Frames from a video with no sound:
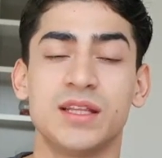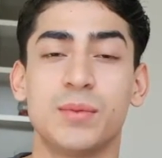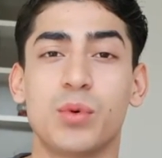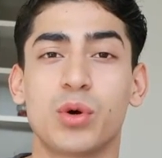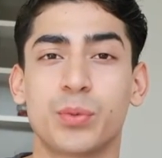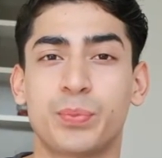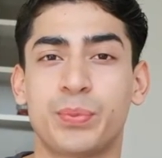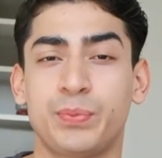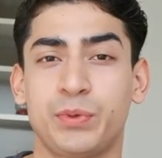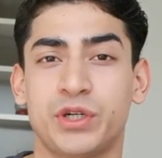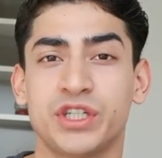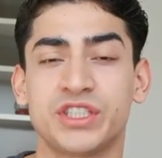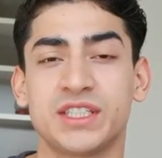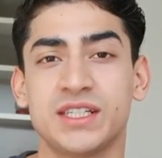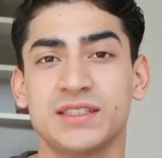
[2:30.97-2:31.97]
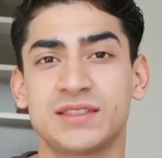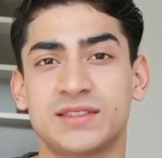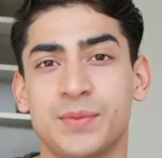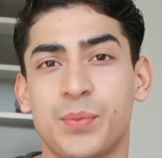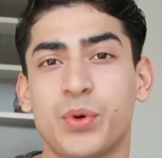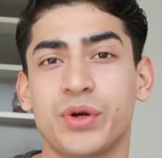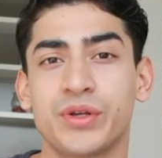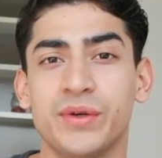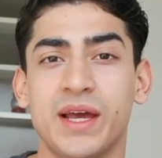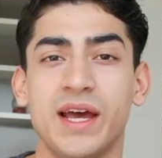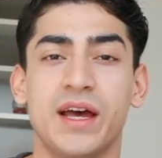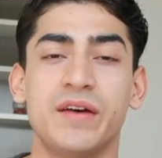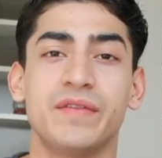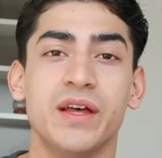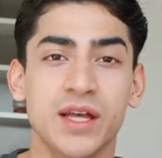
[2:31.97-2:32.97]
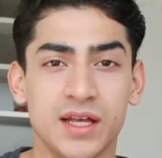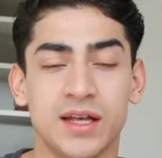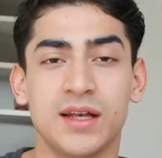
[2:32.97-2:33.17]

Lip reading: the more cushion and support you have,